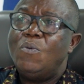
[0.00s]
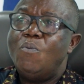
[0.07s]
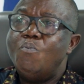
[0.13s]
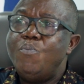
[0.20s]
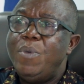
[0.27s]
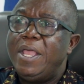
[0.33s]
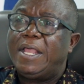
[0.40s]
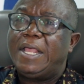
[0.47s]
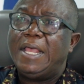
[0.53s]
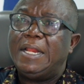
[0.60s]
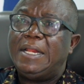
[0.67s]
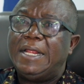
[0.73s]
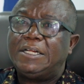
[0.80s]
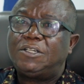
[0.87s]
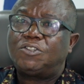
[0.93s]
make
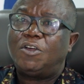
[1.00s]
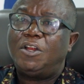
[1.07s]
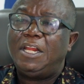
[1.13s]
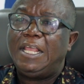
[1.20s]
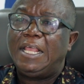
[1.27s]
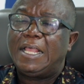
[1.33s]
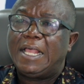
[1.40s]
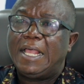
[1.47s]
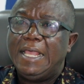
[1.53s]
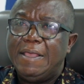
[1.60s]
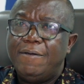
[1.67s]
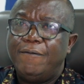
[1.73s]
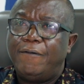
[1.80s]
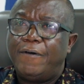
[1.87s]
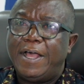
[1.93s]
electronic
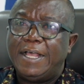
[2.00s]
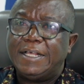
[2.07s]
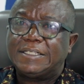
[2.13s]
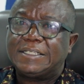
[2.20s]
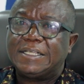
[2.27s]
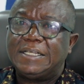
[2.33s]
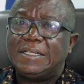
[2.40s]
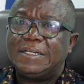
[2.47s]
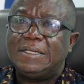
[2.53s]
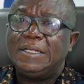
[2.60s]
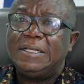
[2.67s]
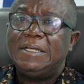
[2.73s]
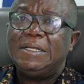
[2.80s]
invoicing